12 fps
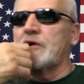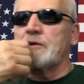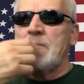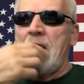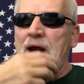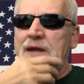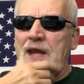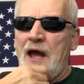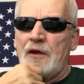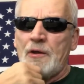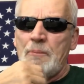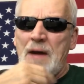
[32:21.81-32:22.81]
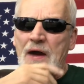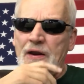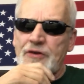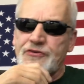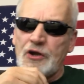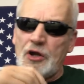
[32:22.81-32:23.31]
to my accountant about
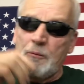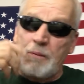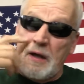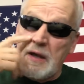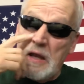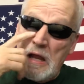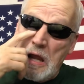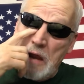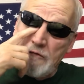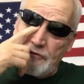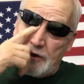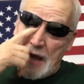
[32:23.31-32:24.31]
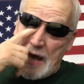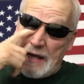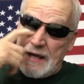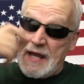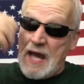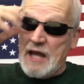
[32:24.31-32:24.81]
it too. But if you got
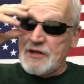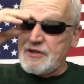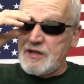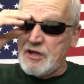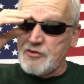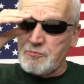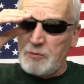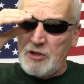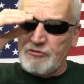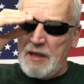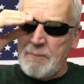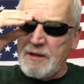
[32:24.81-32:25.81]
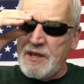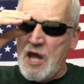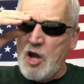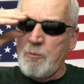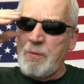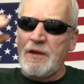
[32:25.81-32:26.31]
any ideas, please let me
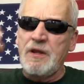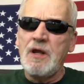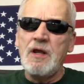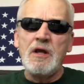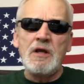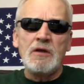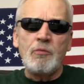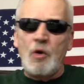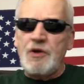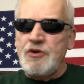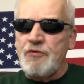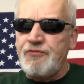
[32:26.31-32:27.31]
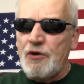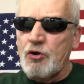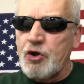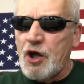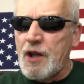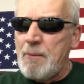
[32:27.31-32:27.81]
know. But wouldn't you feel
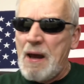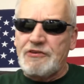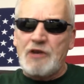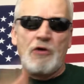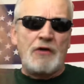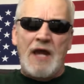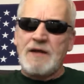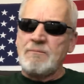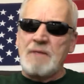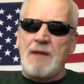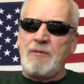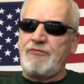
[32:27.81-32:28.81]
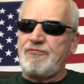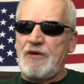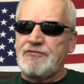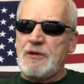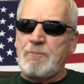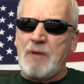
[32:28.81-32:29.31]
good about donating maybe
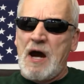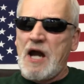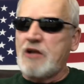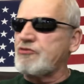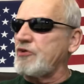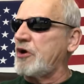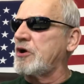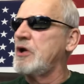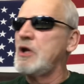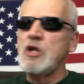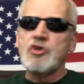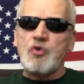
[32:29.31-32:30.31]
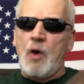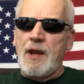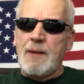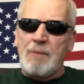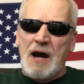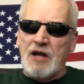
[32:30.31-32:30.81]
$50 or
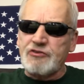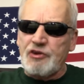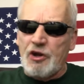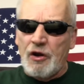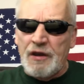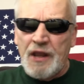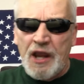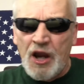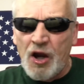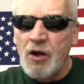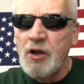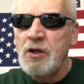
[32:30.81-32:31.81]
$20 here and there